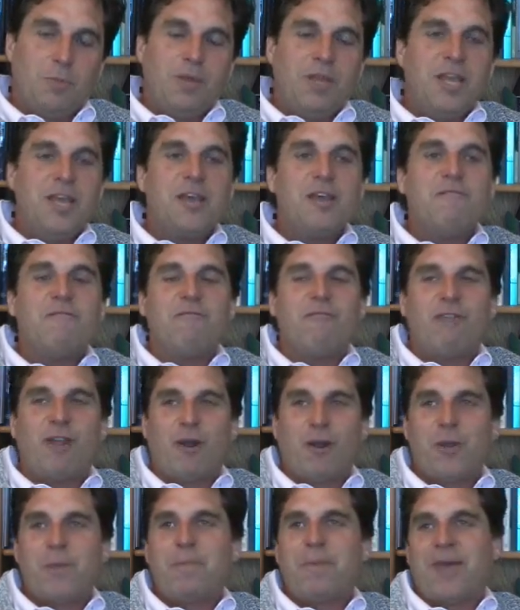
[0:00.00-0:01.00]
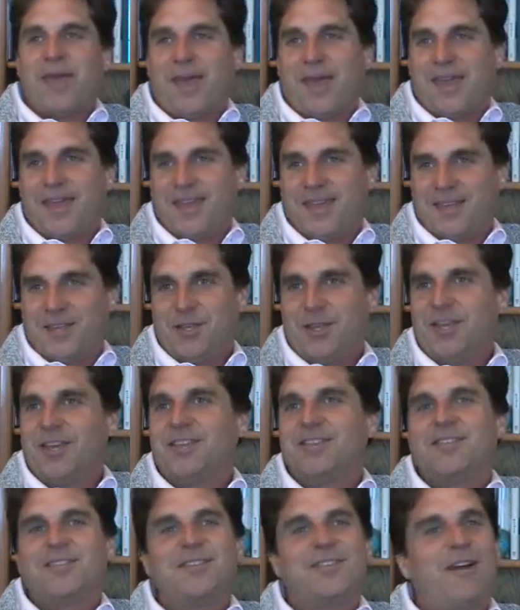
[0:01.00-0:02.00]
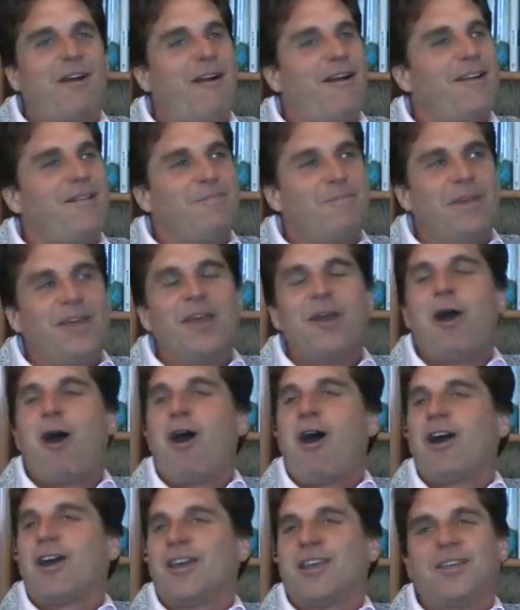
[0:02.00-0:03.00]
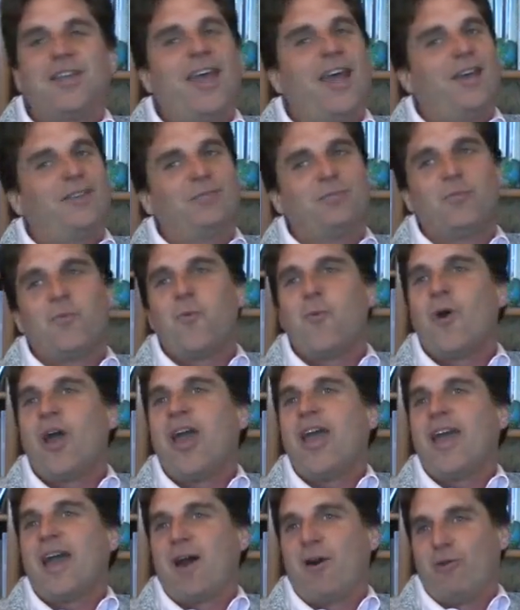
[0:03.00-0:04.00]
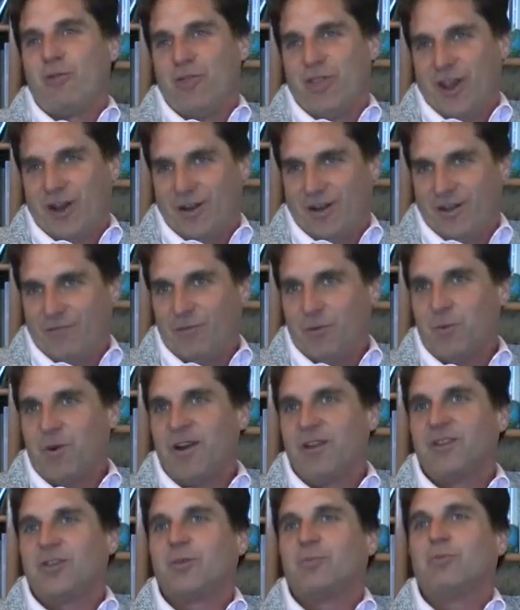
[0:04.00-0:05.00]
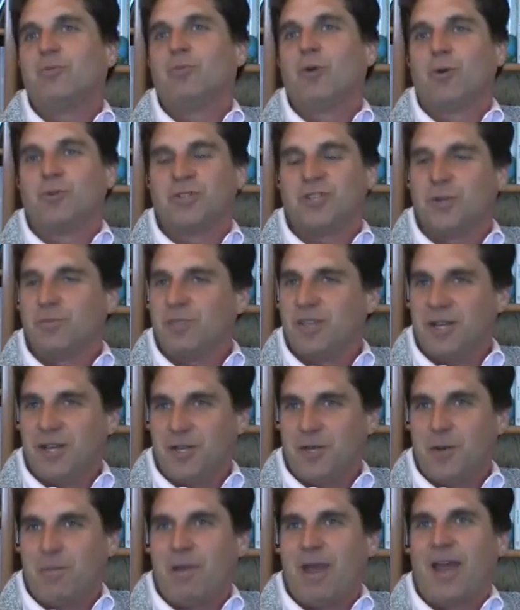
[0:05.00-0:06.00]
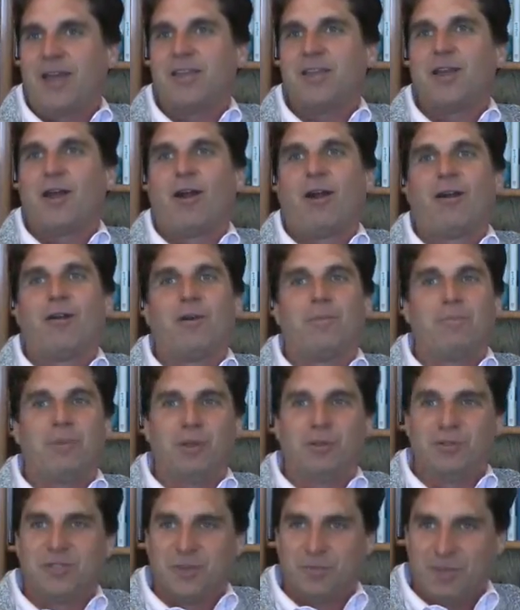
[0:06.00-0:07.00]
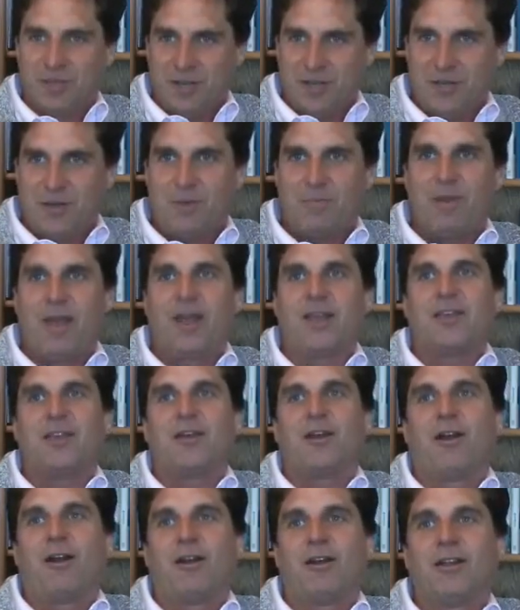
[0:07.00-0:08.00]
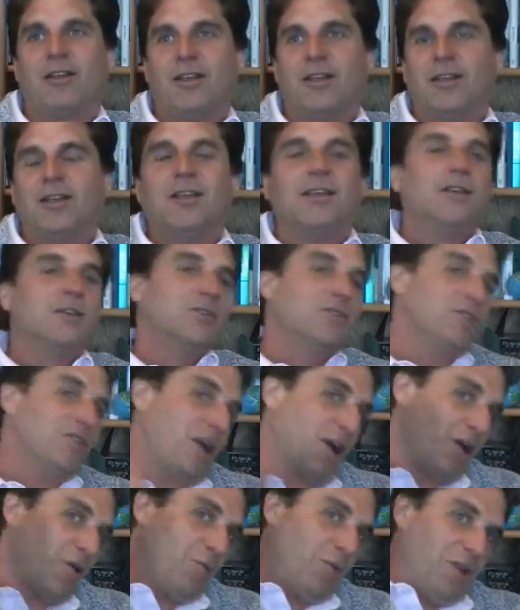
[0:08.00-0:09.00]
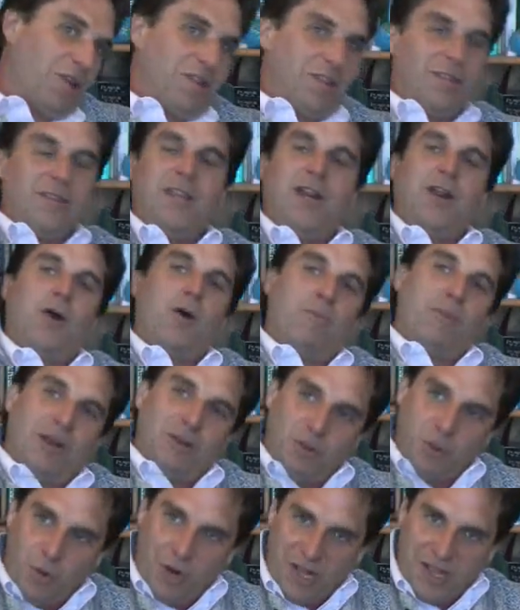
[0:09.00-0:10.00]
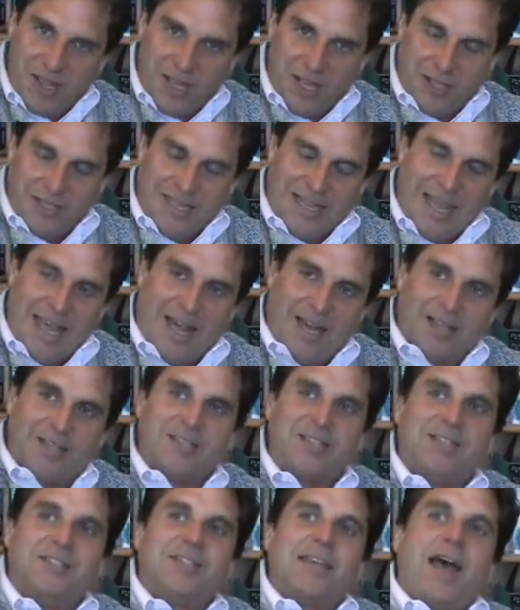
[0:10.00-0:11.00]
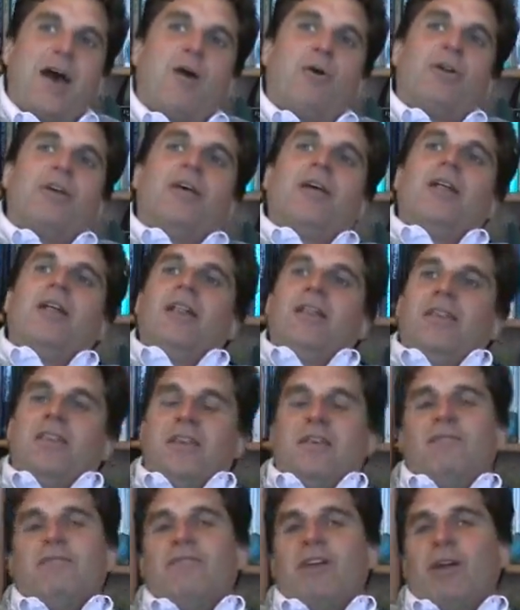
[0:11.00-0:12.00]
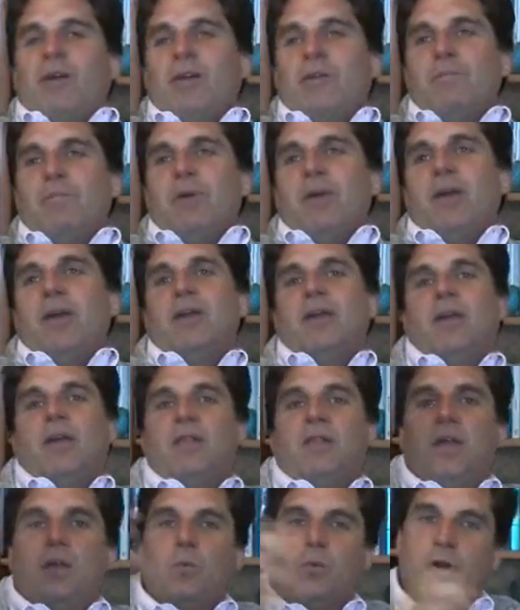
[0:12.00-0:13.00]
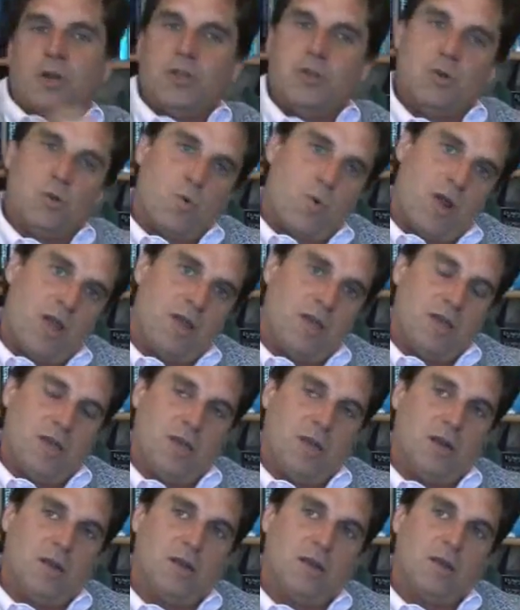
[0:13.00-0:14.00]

You begin very big. You start big honk, yes, way out there. If you want to grow something in your backyard or build something in your backyard, start with, about 20,000 galaxies out, think very big, and then work your way in.